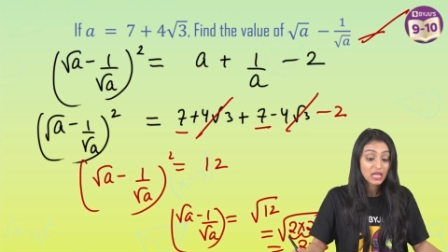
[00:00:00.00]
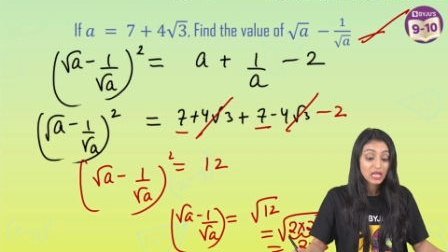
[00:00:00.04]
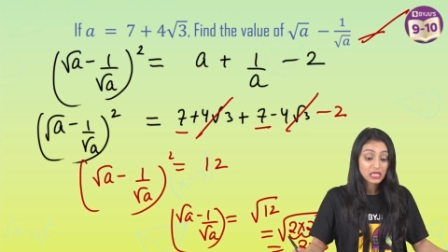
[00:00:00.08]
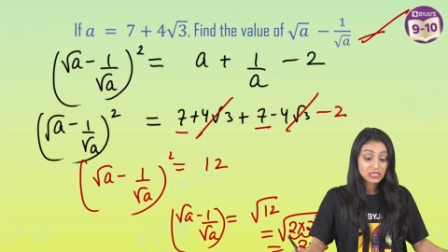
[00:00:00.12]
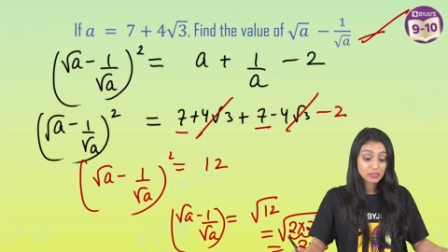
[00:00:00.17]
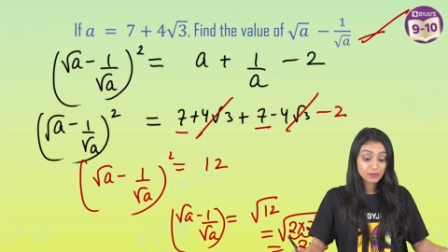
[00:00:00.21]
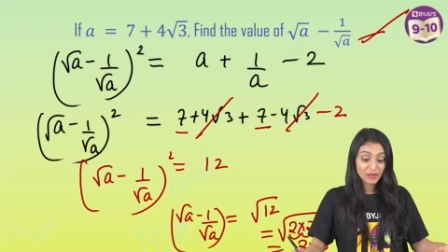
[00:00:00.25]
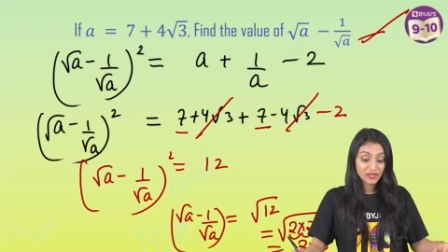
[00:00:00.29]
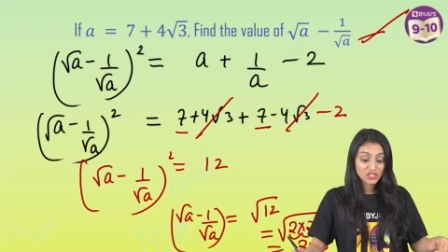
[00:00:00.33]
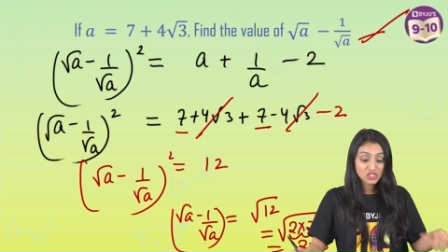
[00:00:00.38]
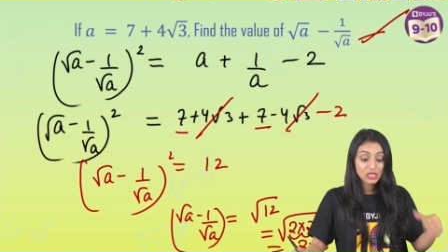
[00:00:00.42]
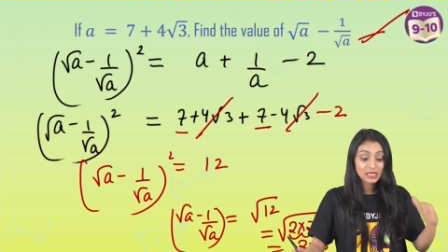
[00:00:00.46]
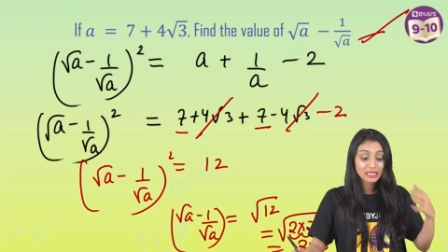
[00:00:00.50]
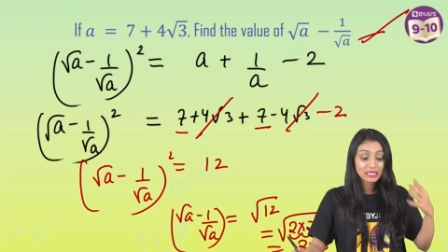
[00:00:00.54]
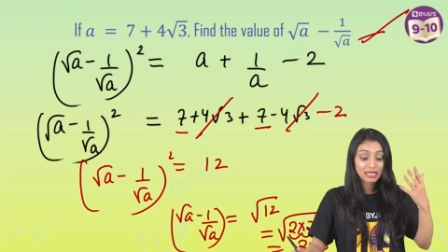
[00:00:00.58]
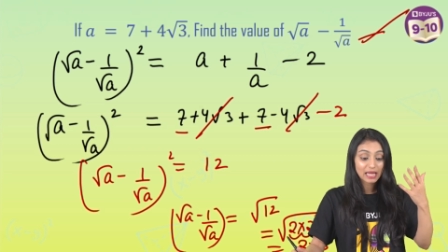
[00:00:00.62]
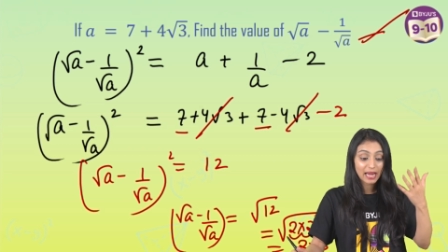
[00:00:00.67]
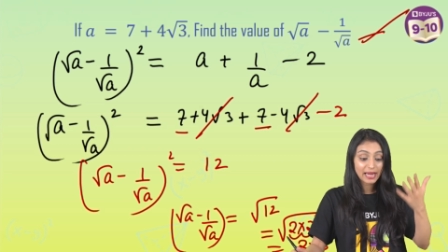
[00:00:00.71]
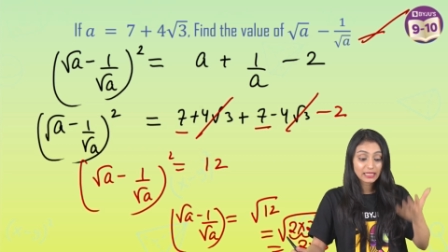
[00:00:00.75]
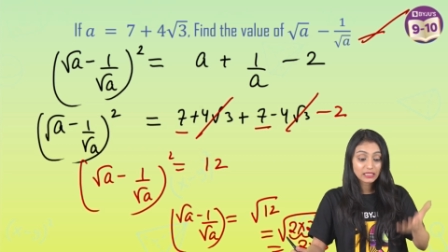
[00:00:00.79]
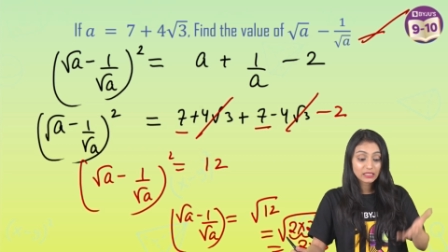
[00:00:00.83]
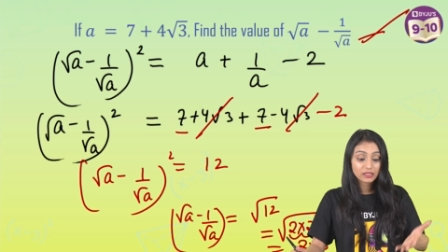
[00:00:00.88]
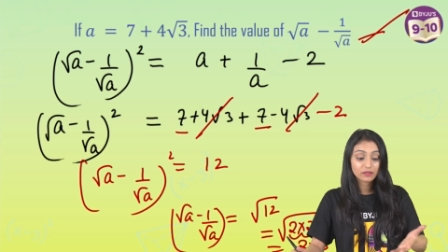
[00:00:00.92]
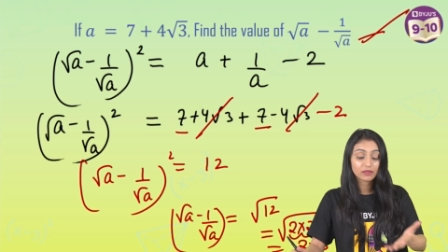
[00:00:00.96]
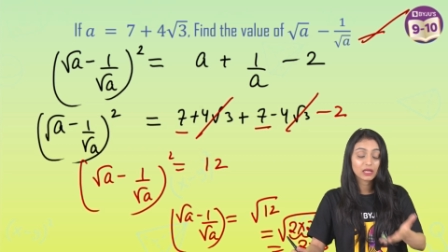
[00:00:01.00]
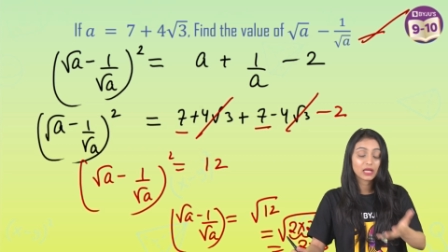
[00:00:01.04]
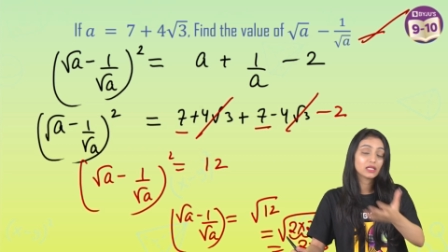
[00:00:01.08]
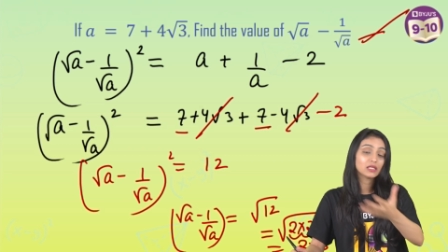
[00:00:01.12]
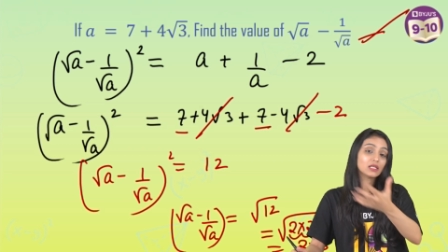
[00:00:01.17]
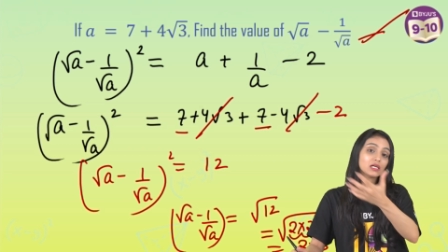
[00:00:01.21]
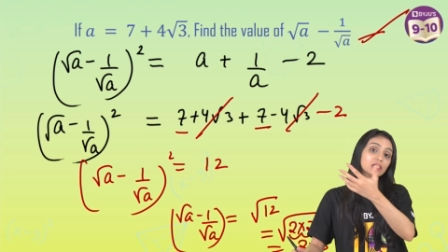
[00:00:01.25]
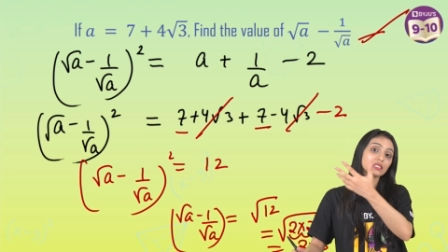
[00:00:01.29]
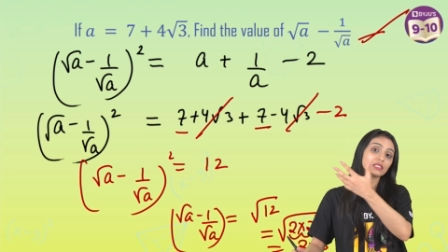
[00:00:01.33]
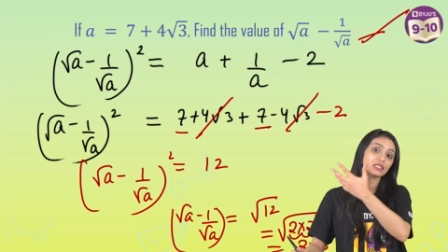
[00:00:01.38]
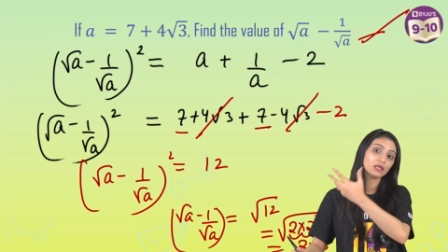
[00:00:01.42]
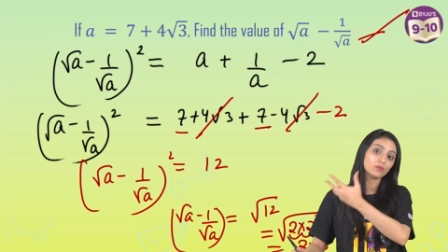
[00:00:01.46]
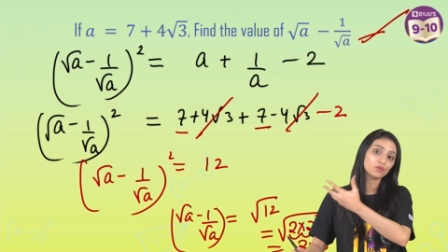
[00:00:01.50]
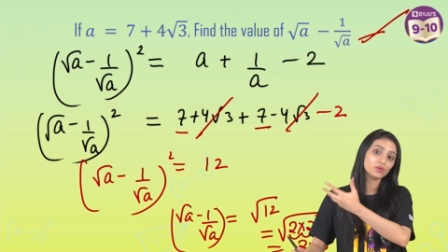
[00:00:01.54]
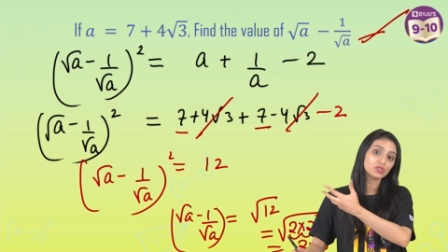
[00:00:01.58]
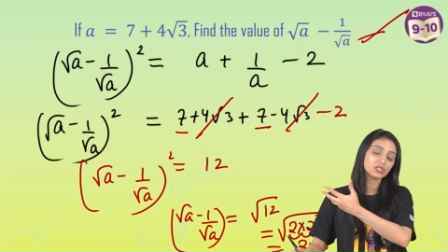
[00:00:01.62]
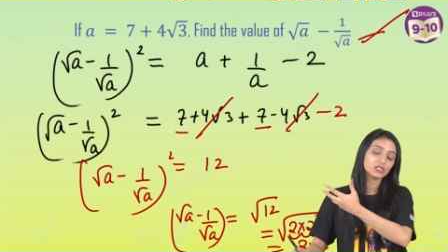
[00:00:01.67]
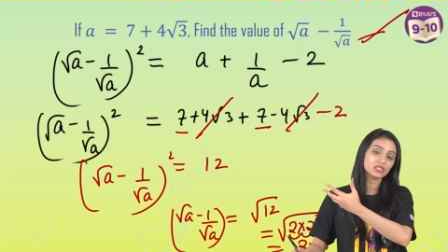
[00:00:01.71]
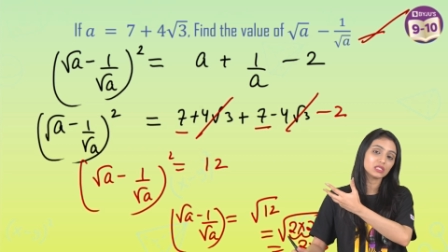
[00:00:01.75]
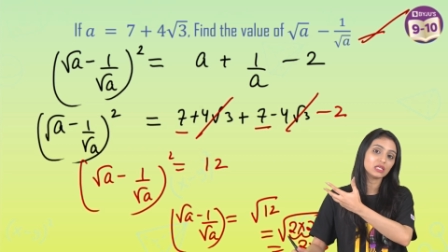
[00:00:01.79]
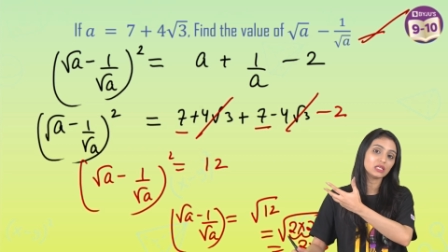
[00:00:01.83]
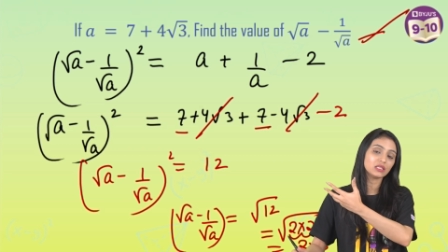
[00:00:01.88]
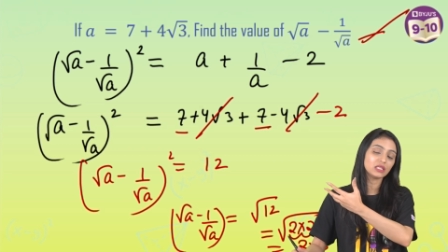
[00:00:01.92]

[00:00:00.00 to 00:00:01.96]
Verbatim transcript: Especially ninth graders, they would see